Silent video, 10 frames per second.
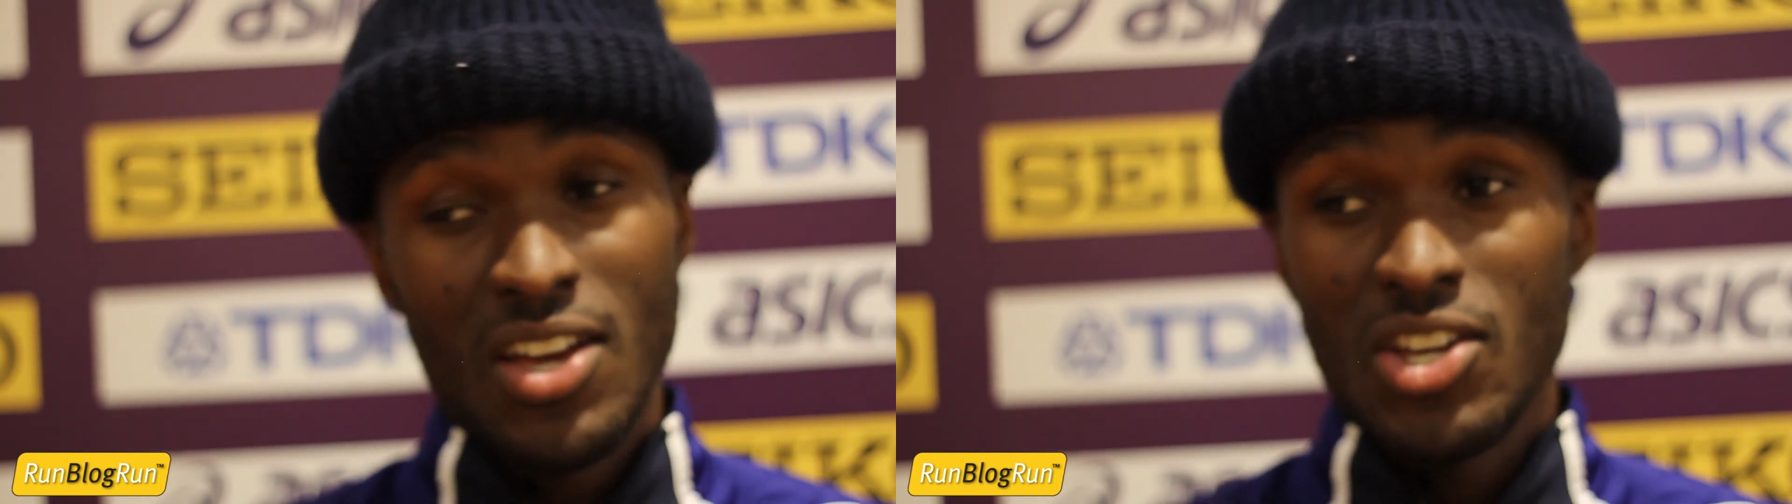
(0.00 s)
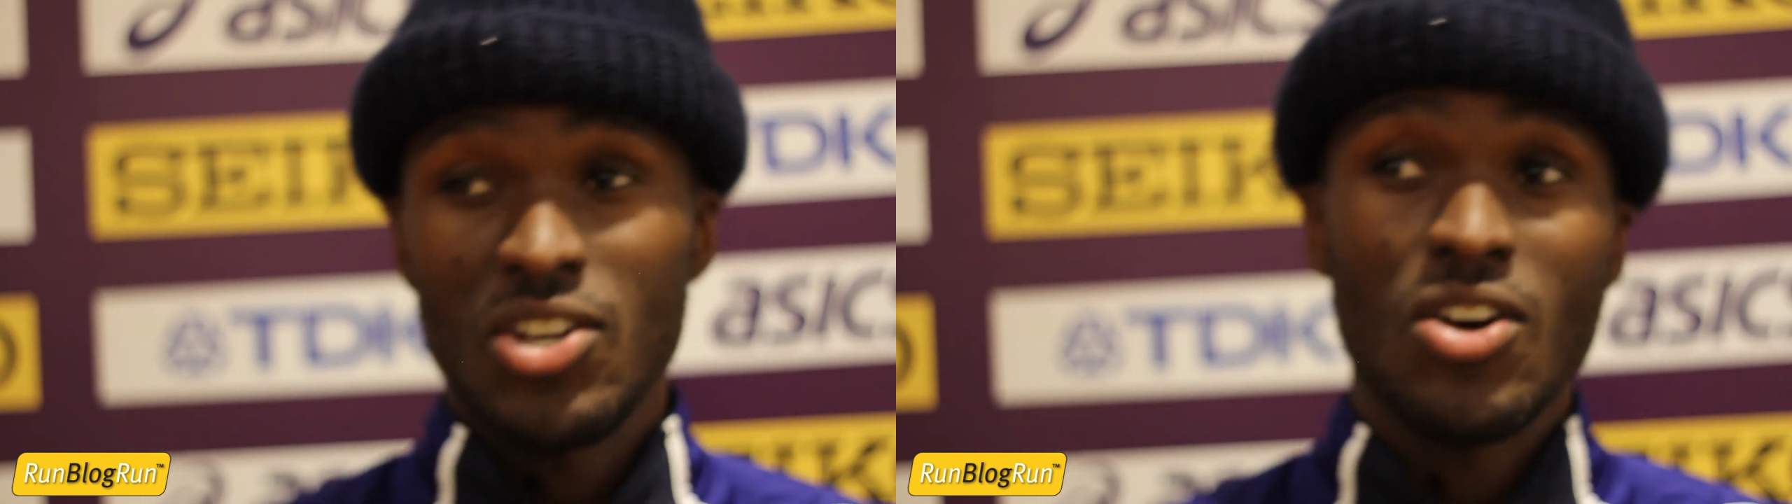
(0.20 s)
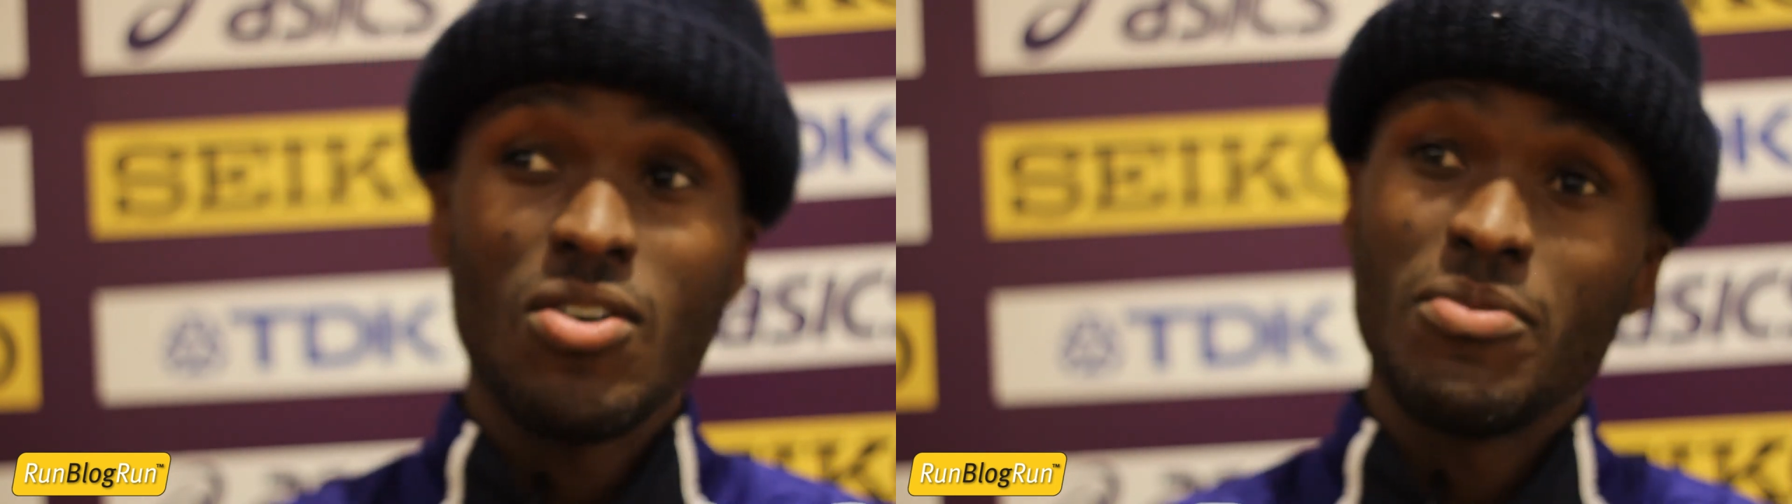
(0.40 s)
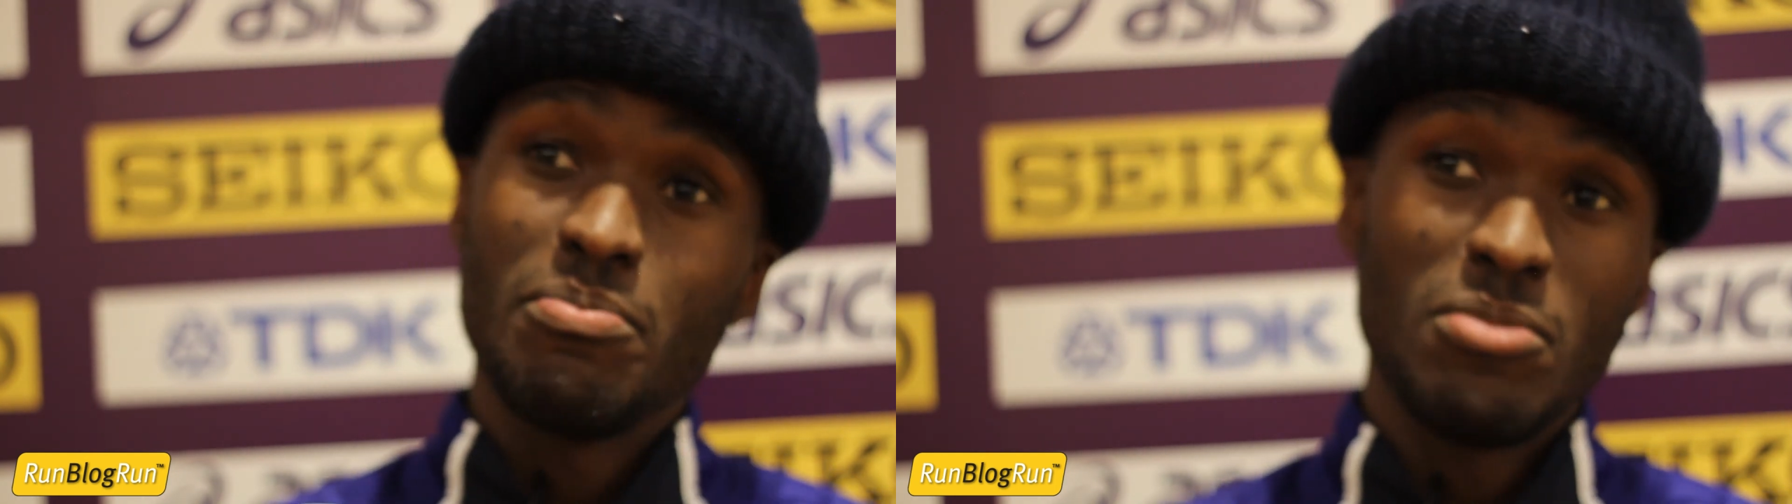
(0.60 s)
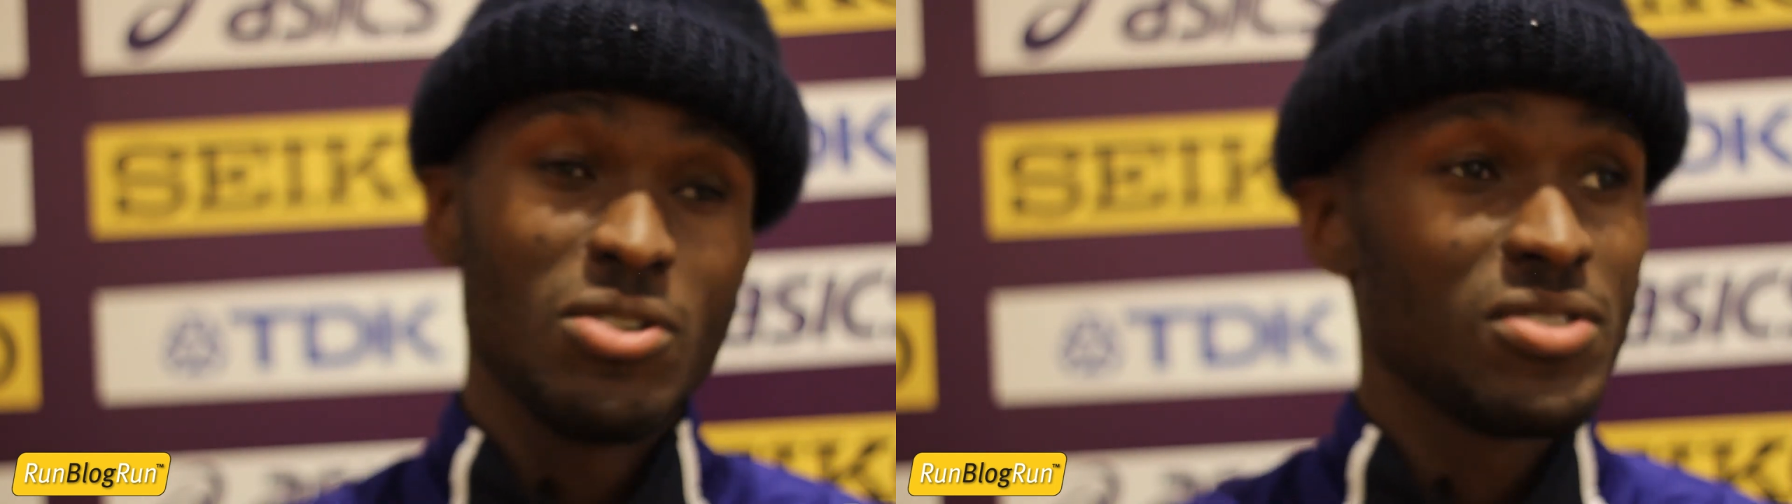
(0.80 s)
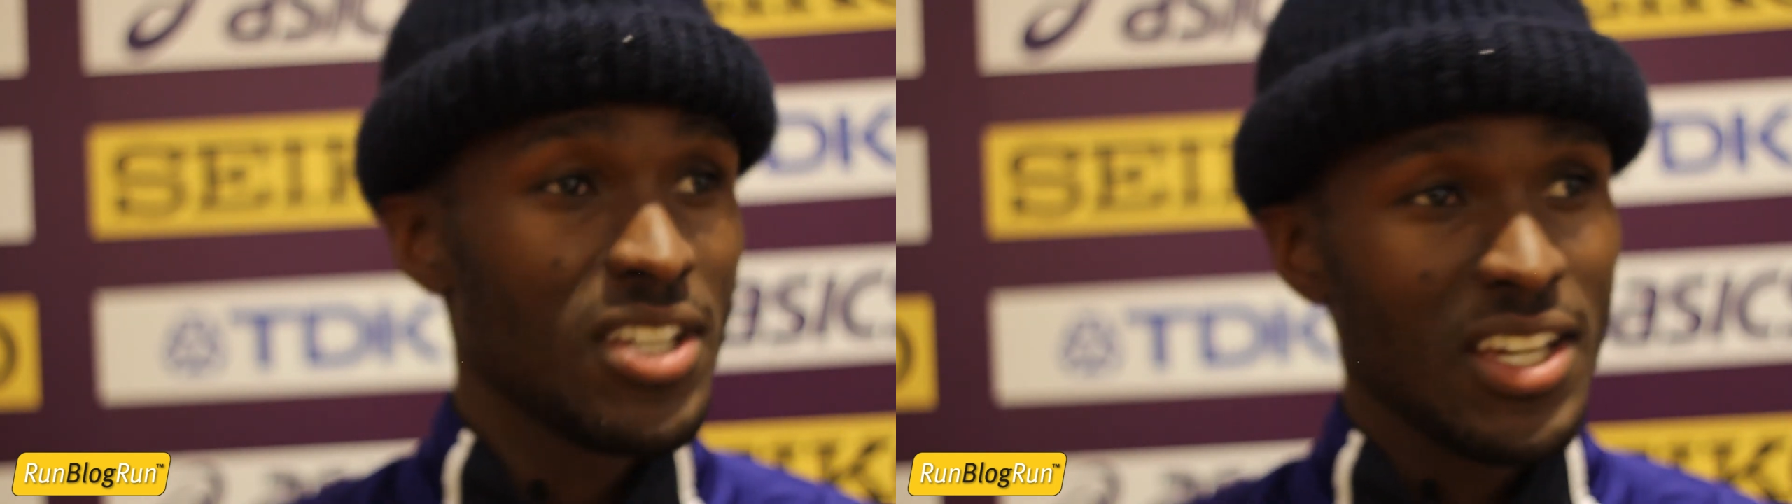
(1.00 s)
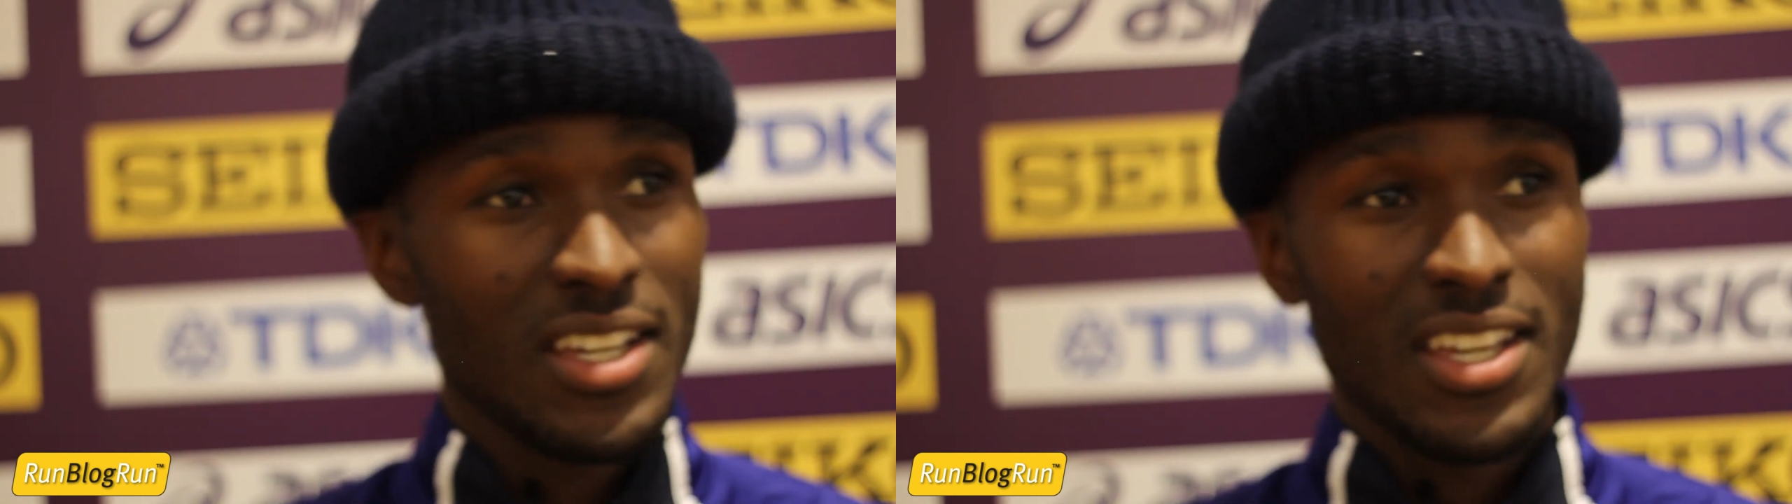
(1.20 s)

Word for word: you know, music